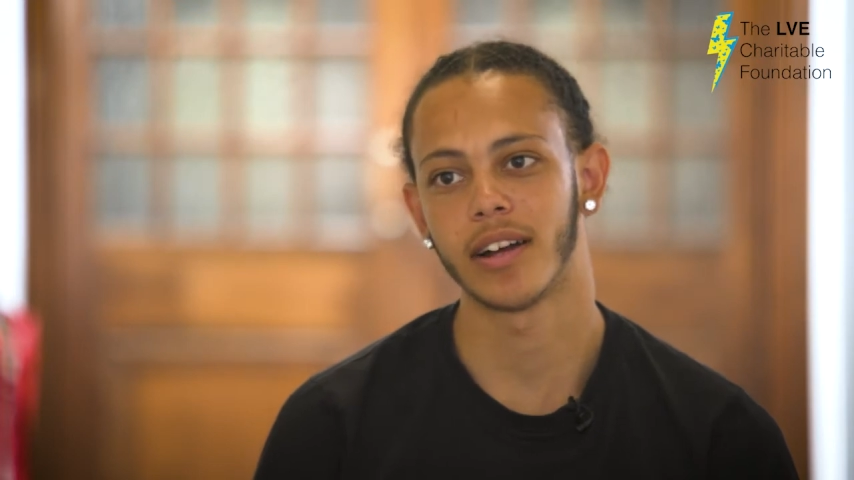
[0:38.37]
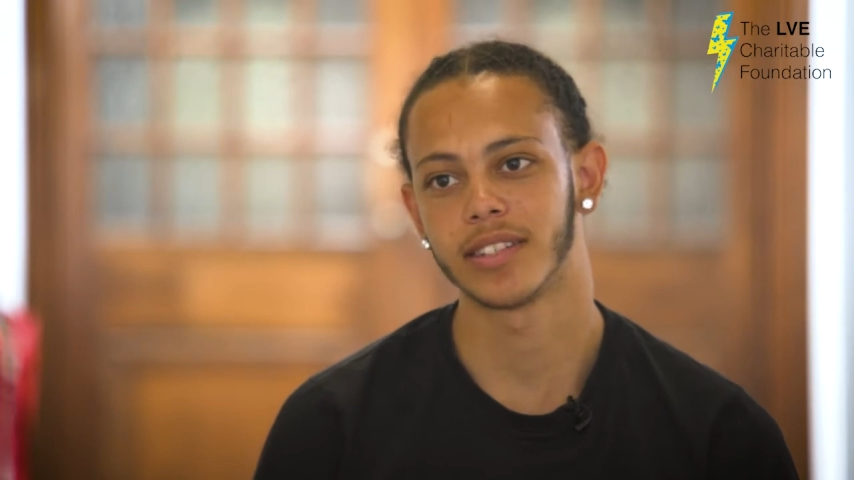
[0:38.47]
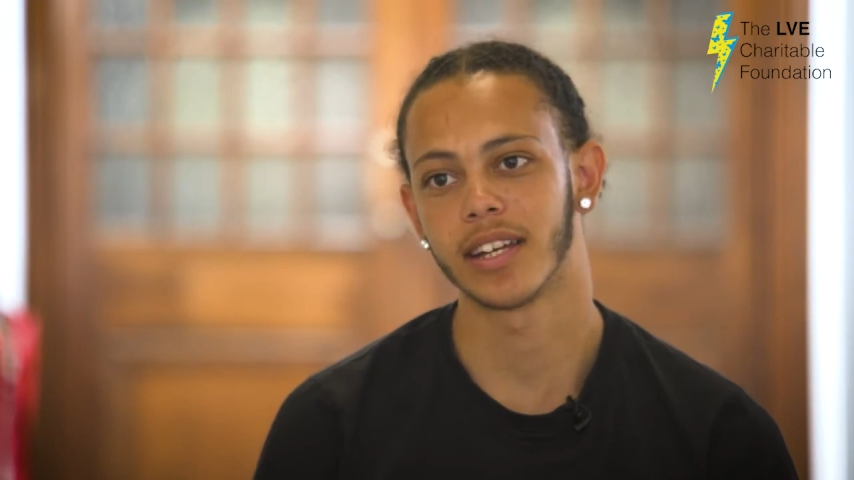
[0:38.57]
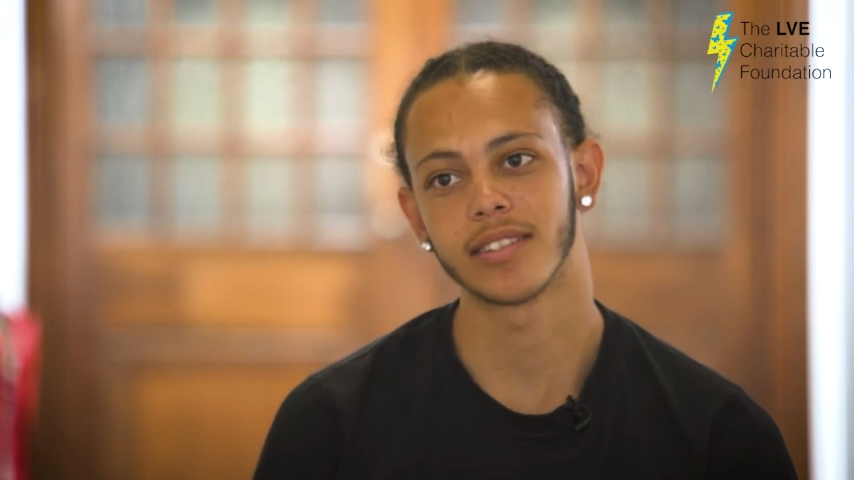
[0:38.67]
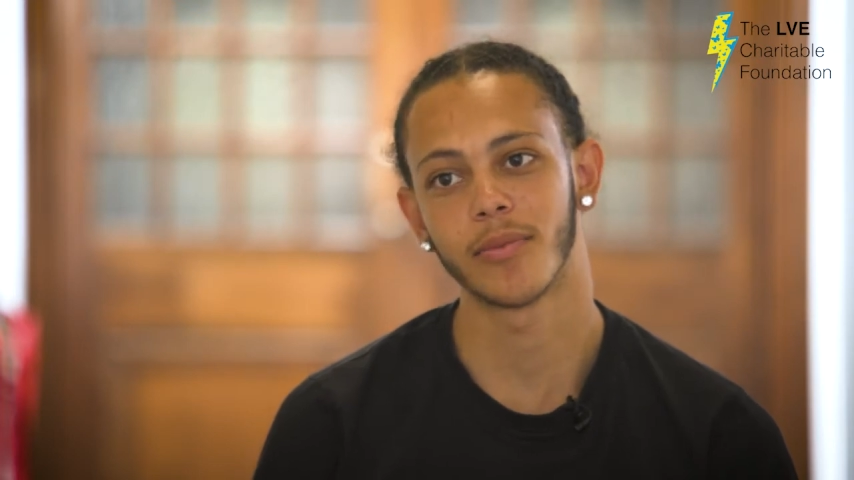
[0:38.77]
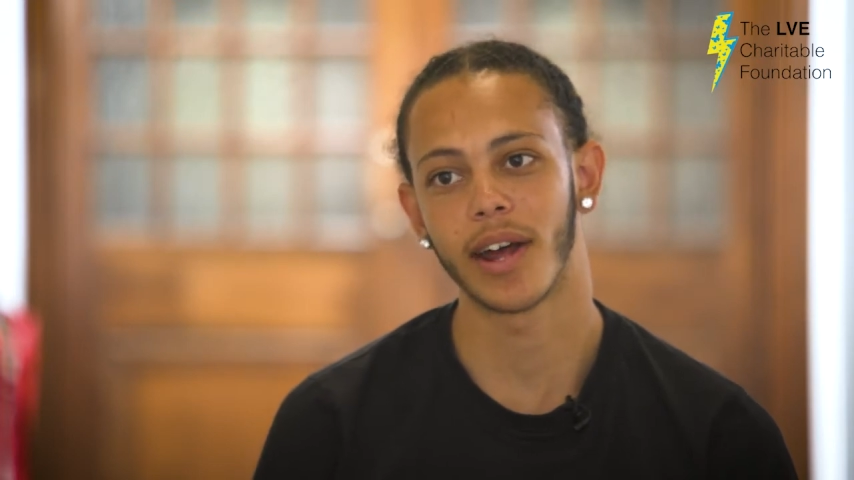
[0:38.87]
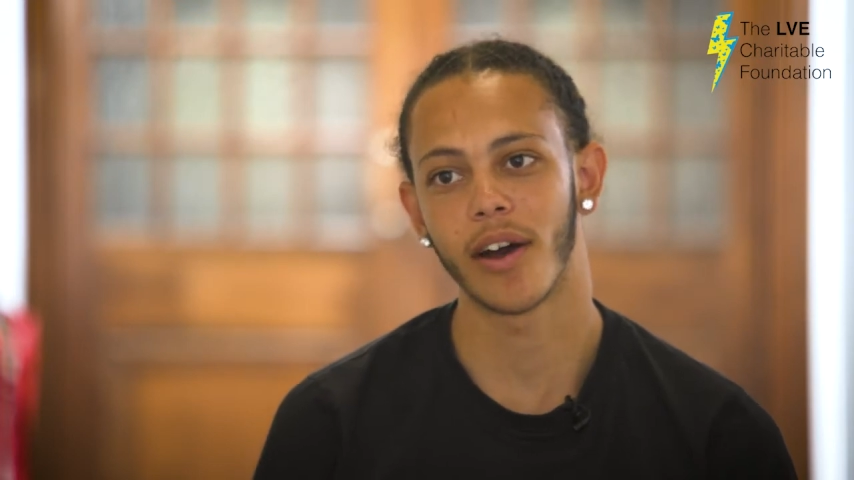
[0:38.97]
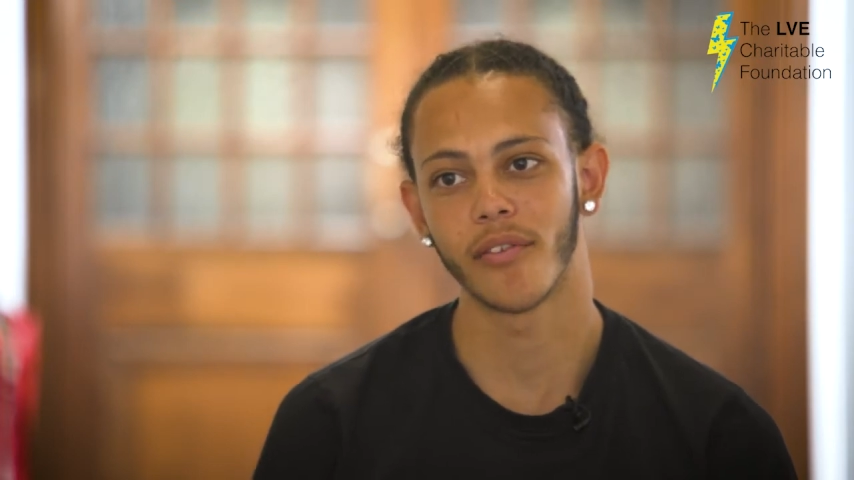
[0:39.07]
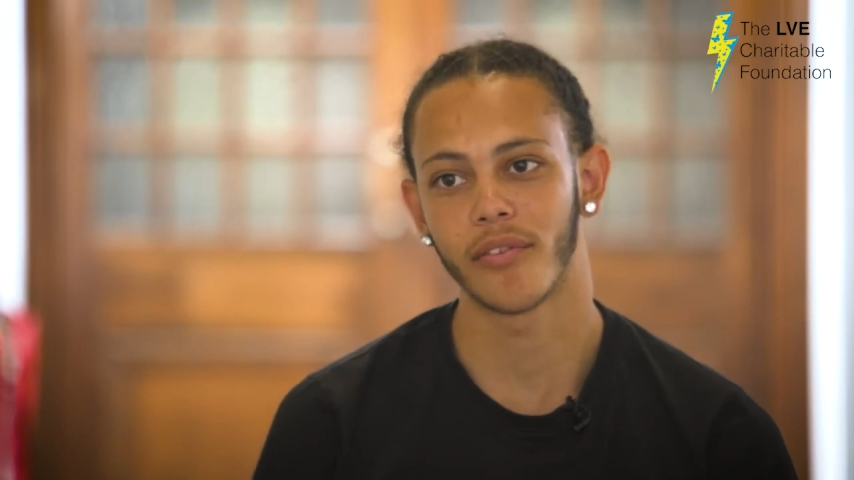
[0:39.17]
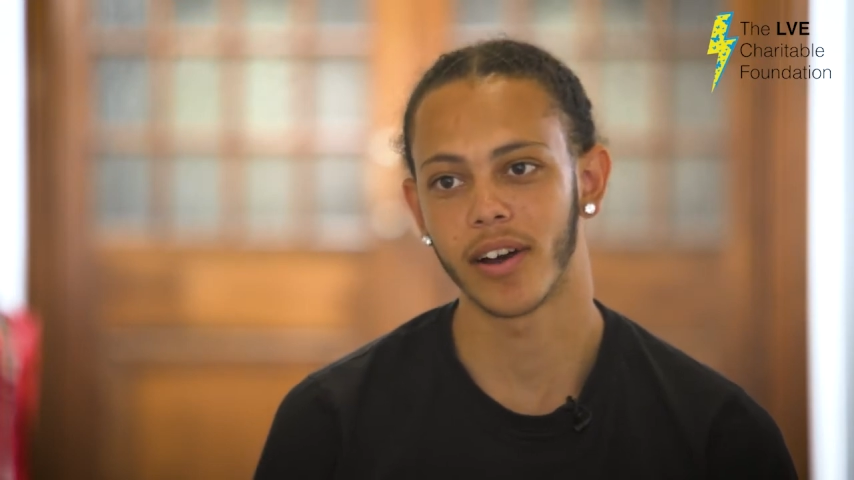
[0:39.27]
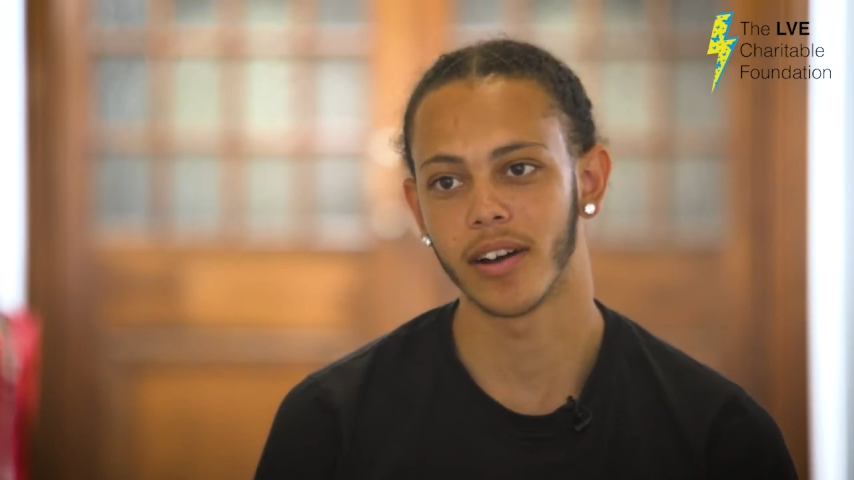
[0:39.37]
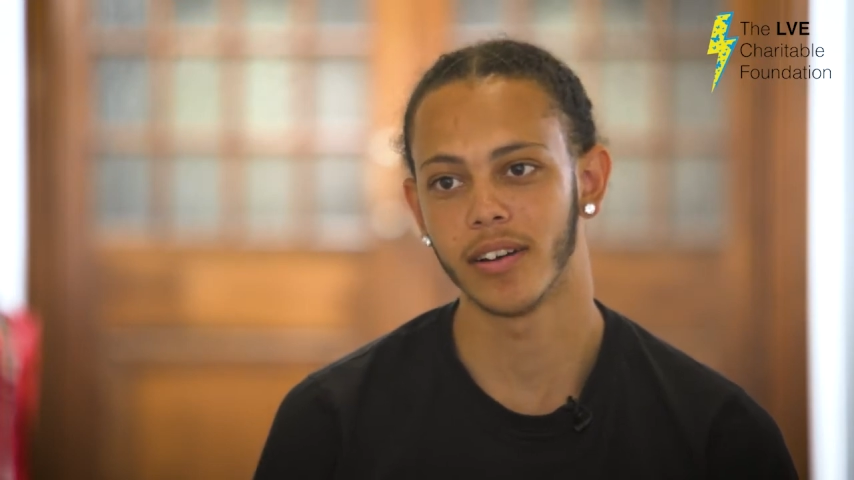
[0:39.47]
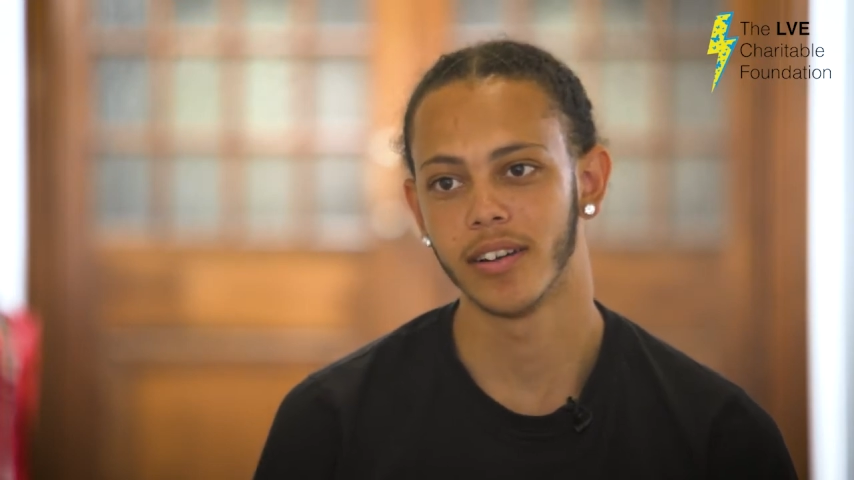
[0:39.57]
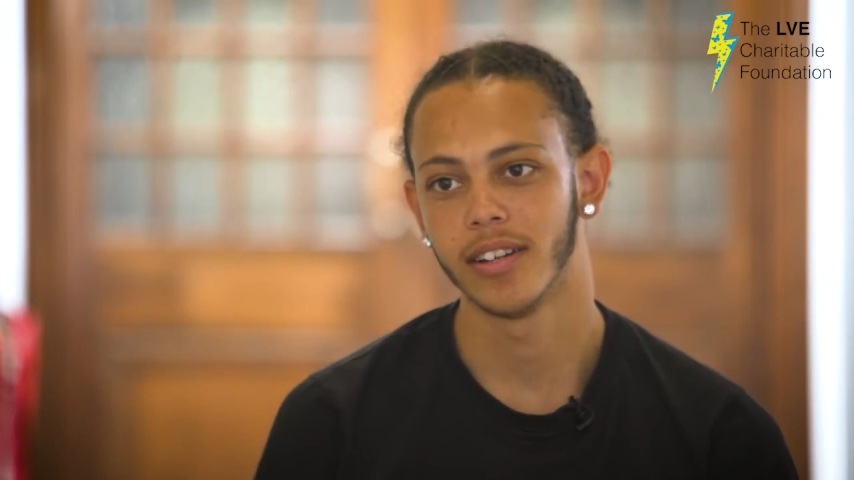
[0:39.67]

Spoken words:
how to get someone out of a fire,